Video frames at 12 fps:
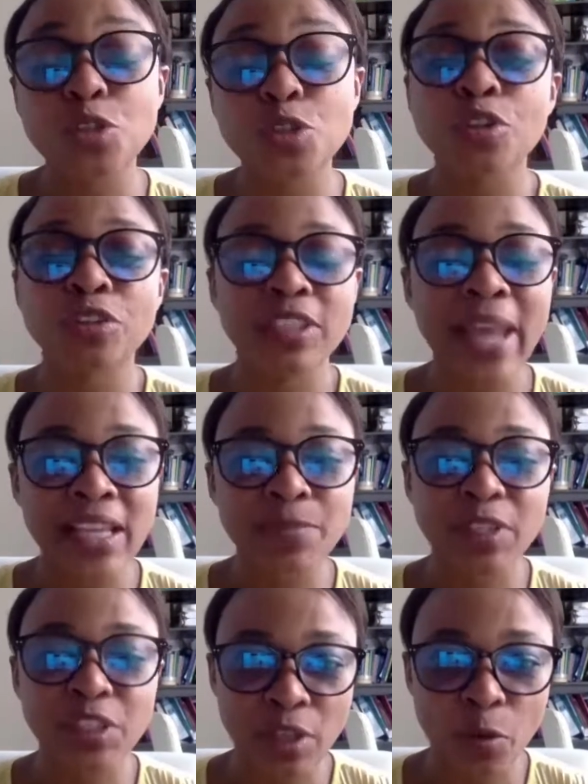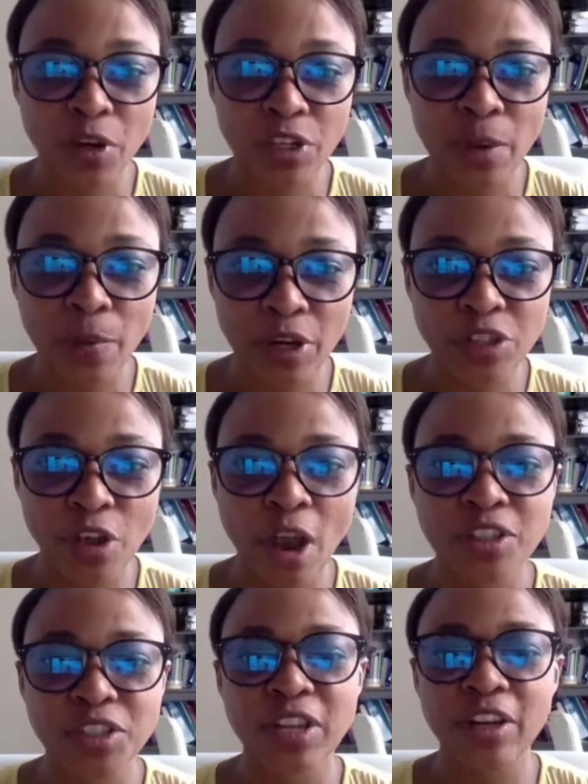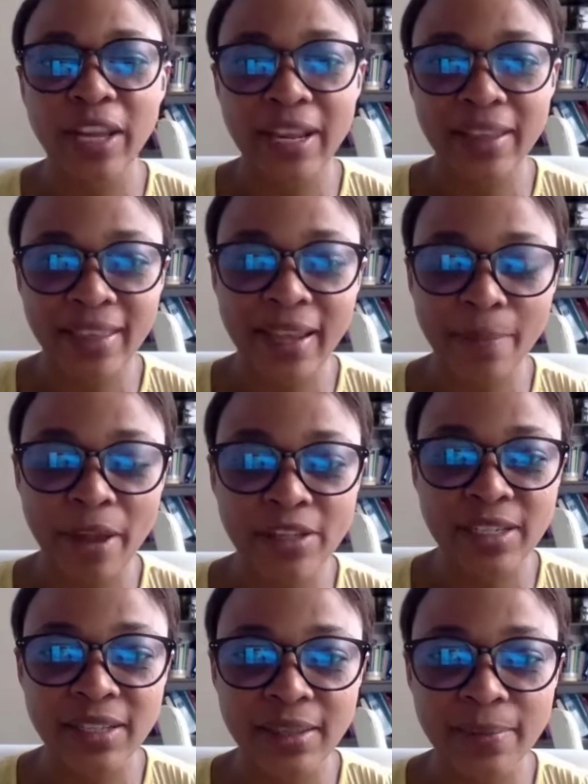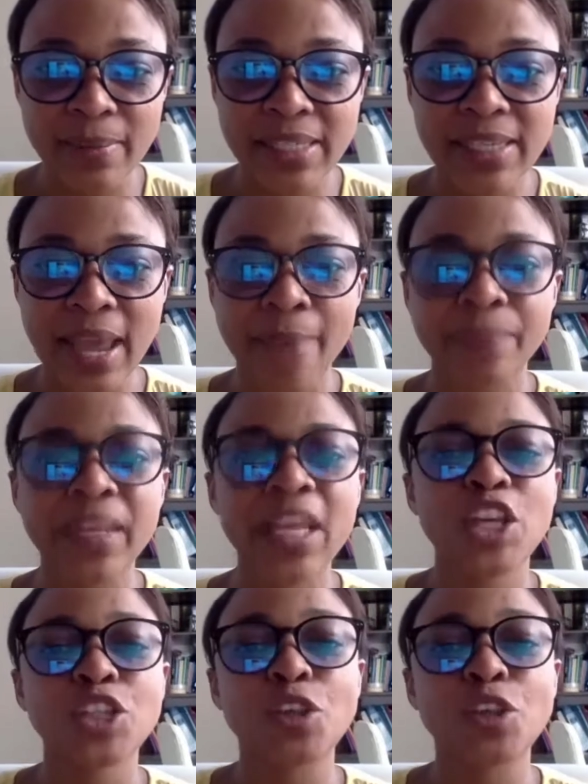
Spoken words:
There's two aspects to the question I'm going to ask you, and you can about it in the meantime.